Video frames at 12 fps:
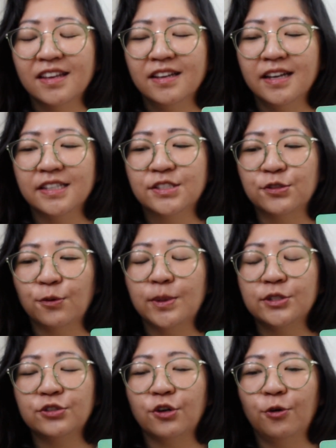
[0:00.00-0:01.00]
it's so
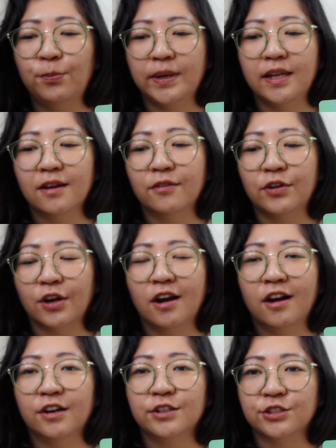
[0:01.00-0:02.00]
much opening of your
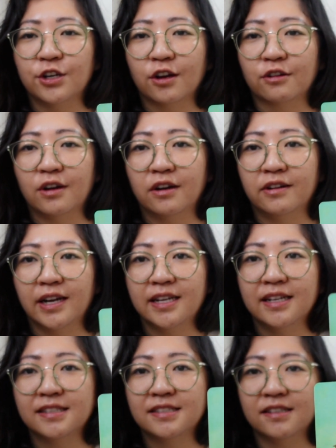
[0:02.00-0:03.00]
heart chakra,
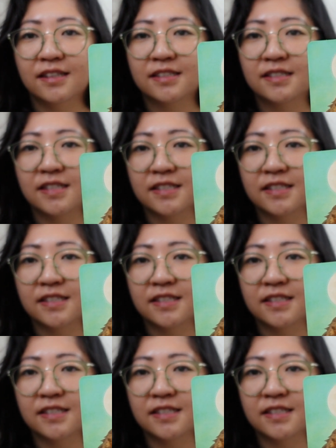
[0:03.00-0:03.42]
right? It's